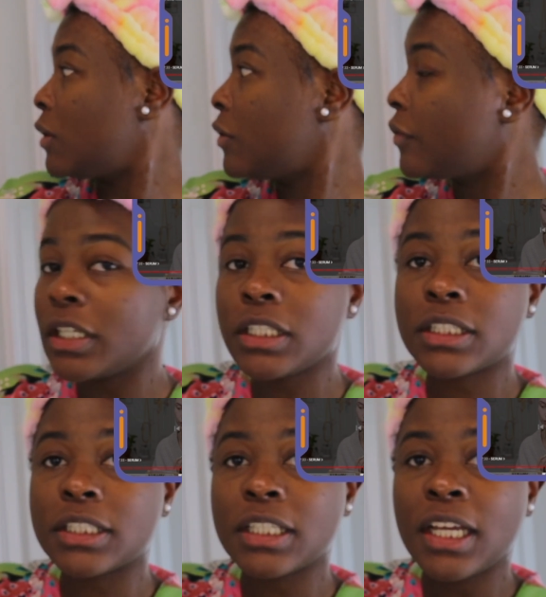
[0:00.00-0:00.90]
of
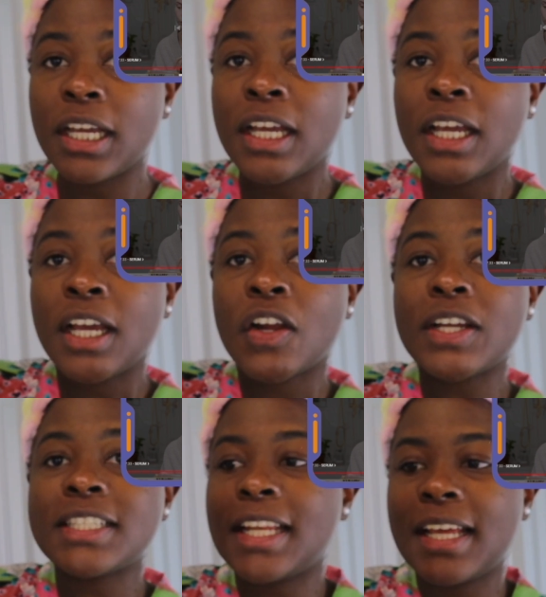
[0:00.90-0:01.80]
it.
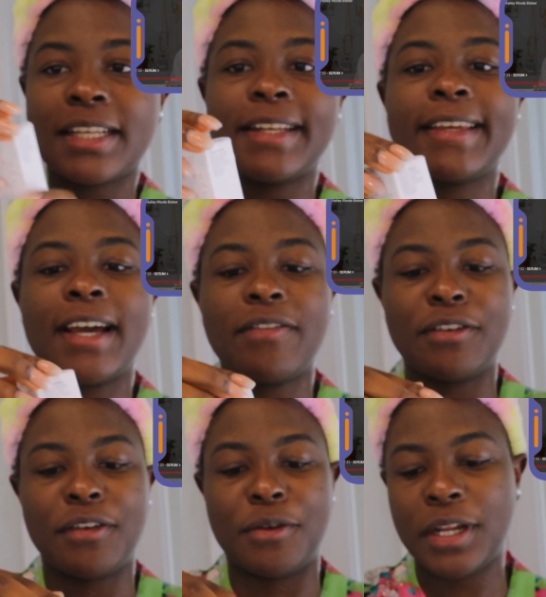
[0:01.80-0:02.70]
Coincidentally, I have
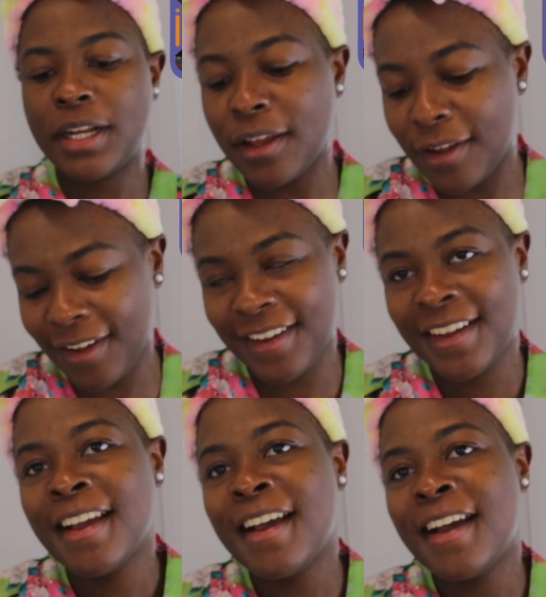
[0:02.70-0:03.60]
another one.
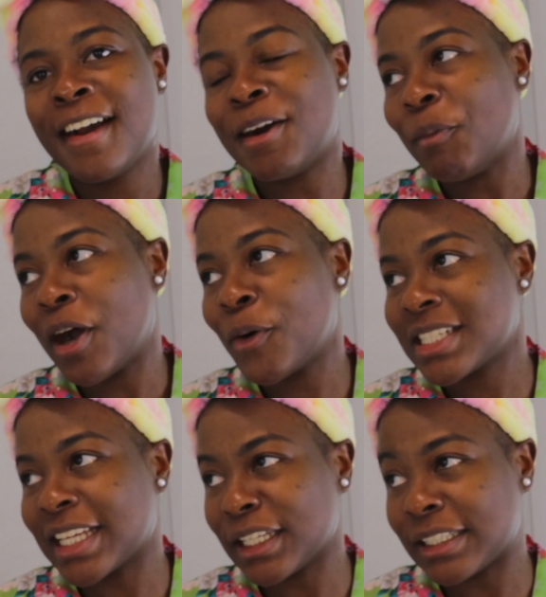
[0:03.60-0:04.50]
I
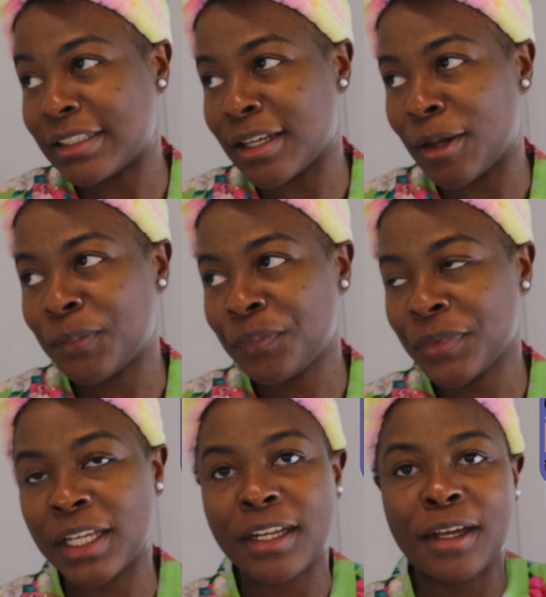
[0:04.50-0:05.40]
always get them
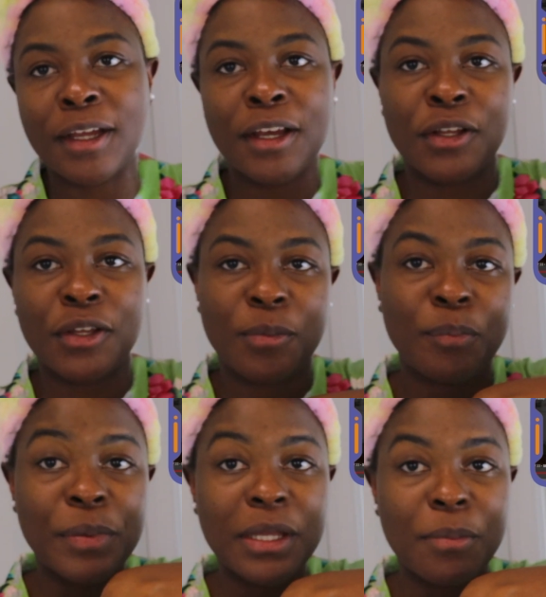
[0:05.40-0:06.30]
in
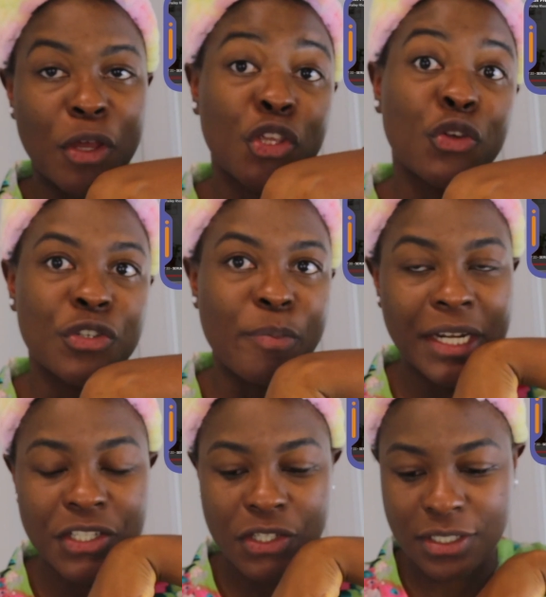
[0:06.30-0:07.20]
a huge
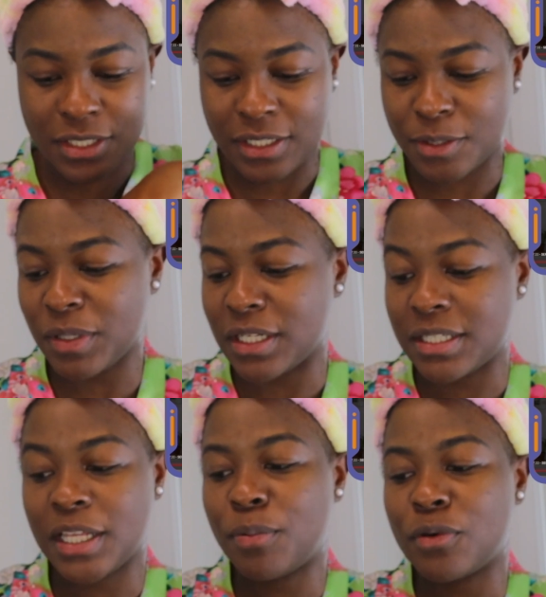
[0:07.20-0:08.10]
batch because it's been a
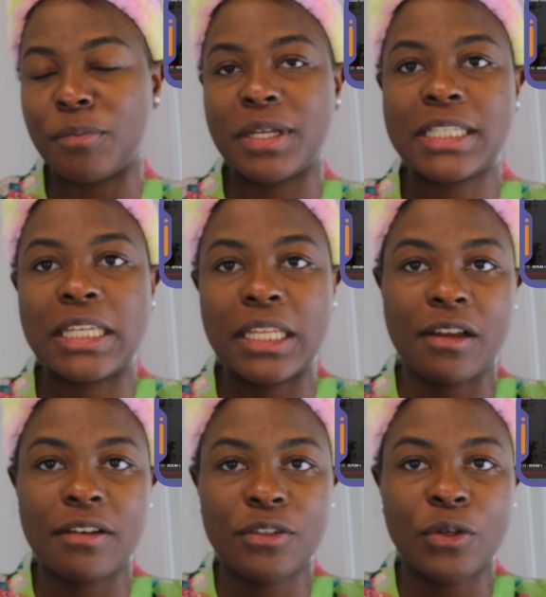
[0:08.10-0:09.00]
staple in my
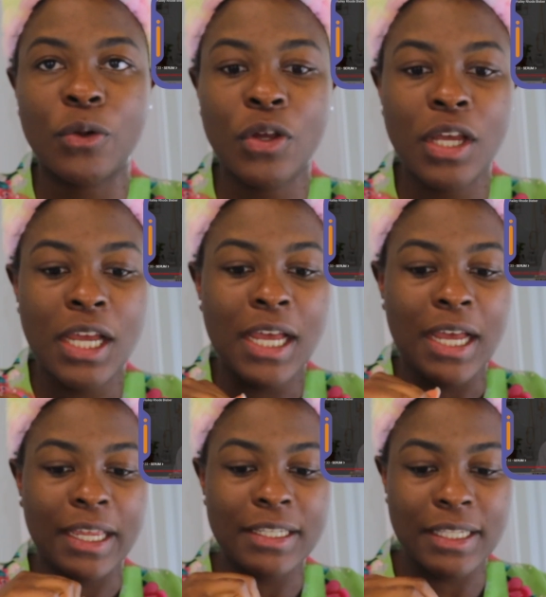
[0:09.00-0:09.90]
skincare. So
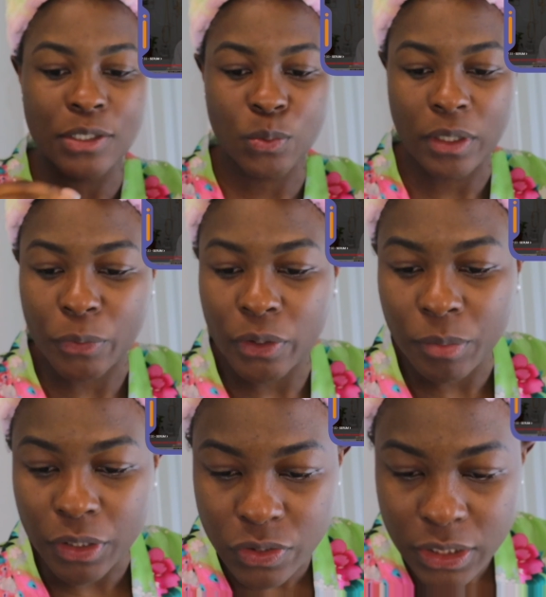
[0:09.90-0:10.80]
I guess that's what I'm going to
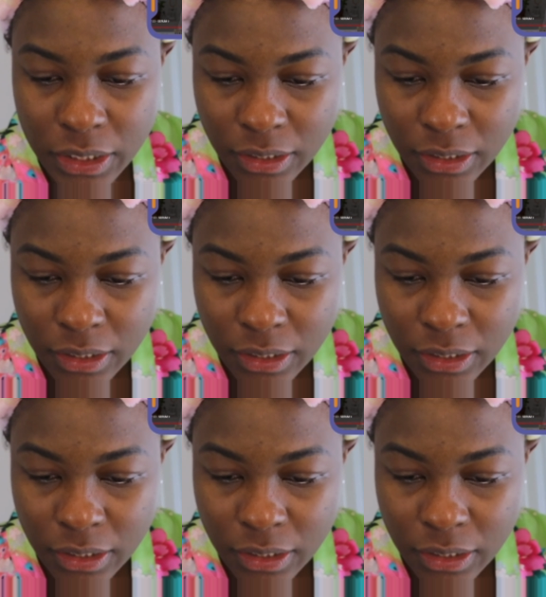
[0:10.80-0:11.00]
be using.